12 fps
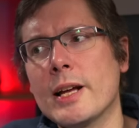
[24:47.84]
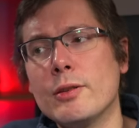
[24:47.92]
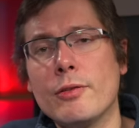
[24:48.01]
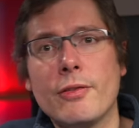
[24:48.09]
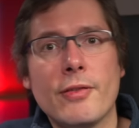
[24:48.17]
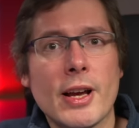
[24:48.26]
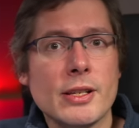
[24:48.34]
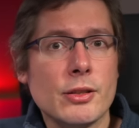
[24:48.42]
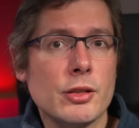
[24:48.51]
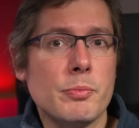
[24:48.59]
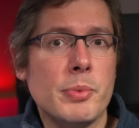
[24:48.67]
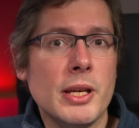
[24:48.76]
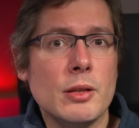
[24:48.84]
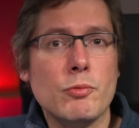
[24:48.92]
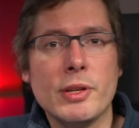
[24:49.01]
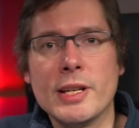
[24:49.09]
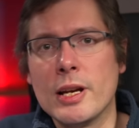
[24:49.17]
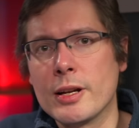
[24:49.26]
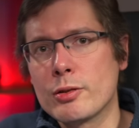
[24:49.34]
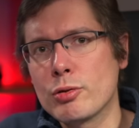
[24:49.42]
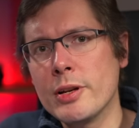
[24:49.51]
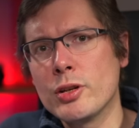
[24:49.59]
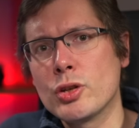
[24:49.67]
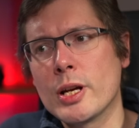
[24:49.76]
at the fastest speed with the
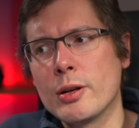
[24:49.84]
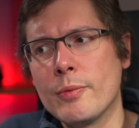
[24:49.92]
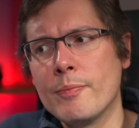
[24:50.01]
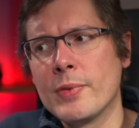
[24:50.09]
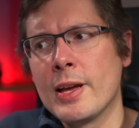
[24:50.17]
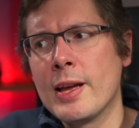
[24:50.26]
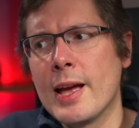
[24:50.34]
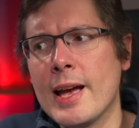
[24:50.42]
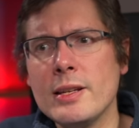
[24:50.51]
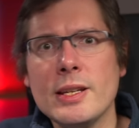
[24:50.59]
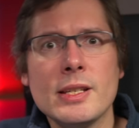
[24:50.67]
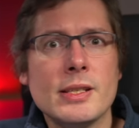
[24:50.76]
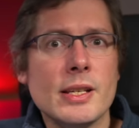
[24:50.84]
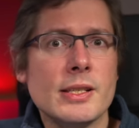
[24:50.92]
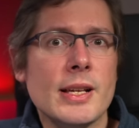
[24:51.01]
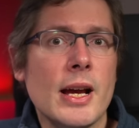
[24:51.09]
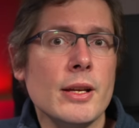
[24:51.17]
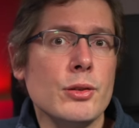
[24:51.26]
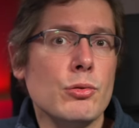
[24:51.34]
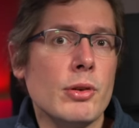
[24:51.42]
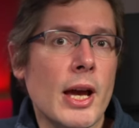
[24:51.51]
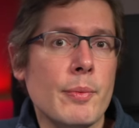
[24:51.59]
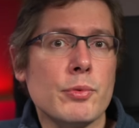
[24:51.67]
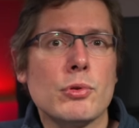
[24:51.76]
electronic shutter and is designed to
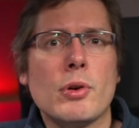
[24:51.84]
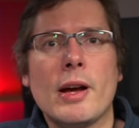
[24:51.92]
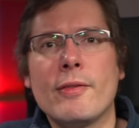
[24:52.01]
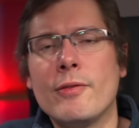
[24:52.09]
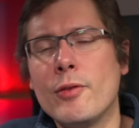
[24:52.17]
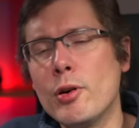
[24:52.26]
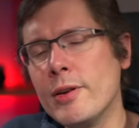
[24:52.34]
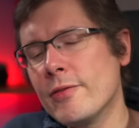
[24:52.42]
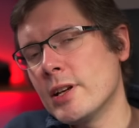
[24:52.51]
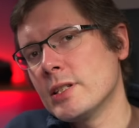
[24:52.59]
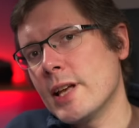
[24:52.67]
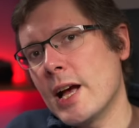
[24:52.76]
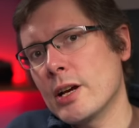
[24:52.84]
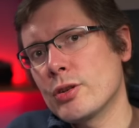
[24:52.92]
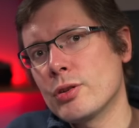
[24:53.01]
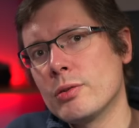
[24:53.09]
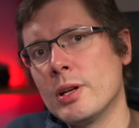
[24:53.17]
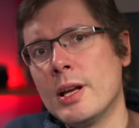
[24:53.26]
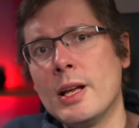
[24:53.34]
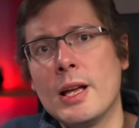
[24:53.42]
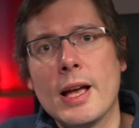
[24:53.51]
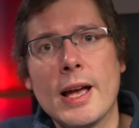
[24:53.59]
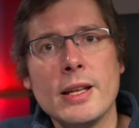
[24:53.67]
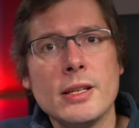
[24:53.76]
capture a very fast action
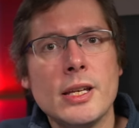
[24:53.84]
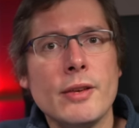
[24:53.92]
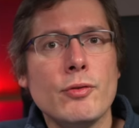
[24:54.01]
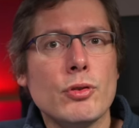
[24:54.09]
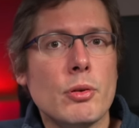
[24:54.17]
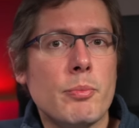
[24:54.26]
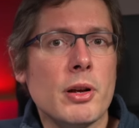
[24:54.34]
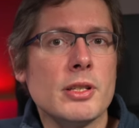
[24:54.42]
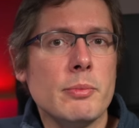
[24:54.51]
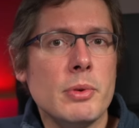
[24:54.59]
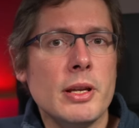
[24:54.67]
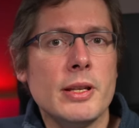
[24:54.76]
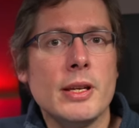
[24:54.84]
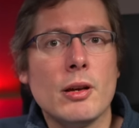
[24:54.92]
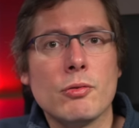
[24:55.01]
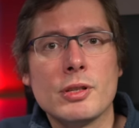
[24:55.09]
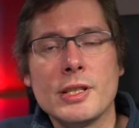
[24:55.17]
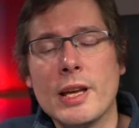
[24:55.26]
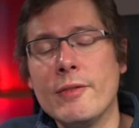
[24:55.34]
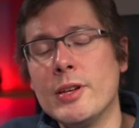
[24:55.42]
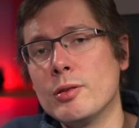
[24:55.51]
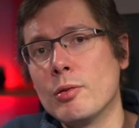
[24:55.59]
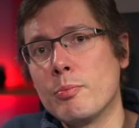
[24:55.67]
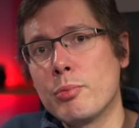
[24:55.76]
and give you the possibility of
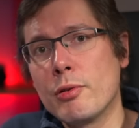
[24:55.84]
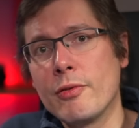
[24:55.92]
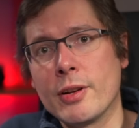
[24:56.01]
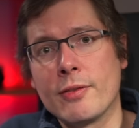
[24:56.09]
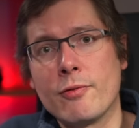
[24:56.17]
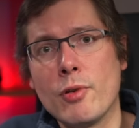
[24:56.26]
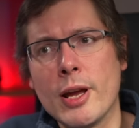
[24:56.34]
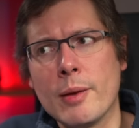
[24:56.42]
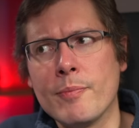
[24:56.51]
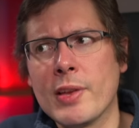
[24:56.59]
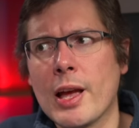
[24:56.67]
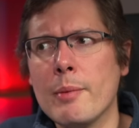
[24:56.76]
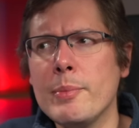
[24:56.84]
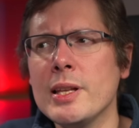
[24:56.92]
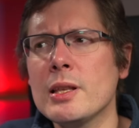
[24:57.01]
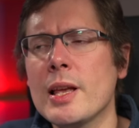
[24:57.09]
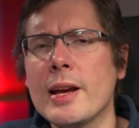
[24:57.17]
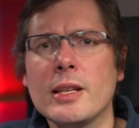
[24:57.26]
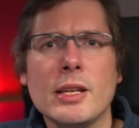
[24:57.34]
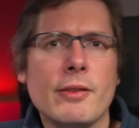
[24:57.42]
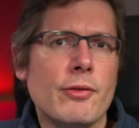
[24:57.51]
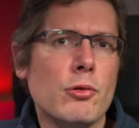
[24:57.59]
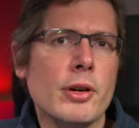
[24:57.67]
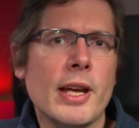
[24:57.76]
saving the perfect frame, a bit like the
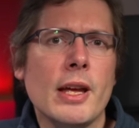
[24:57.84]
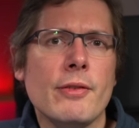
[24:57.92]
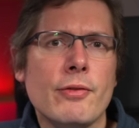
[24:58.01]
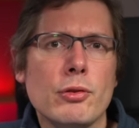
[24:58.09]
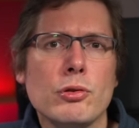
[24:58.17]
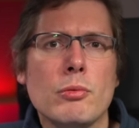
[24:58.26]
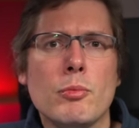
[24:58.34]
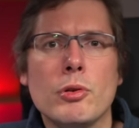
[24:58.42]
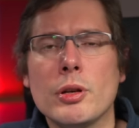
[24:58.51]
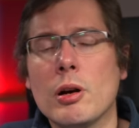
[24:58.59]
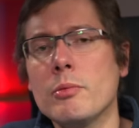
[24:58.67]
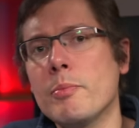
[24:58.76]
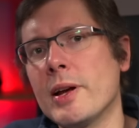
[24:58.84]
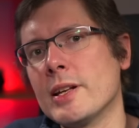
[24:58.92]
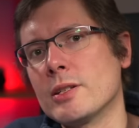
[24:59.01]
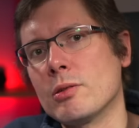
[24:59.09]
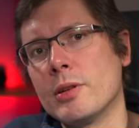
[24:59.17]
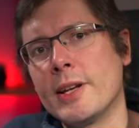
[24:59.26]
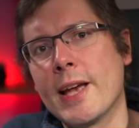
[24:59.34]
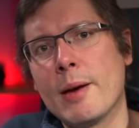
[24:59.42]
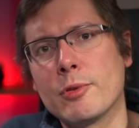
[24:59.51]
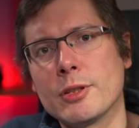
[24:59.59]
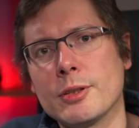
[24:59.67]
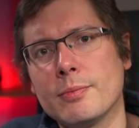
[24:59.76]
4K photo mode on Panasonic
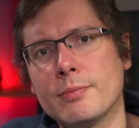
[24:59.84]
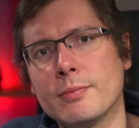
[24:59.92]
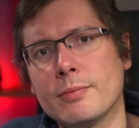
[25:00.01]
cameras.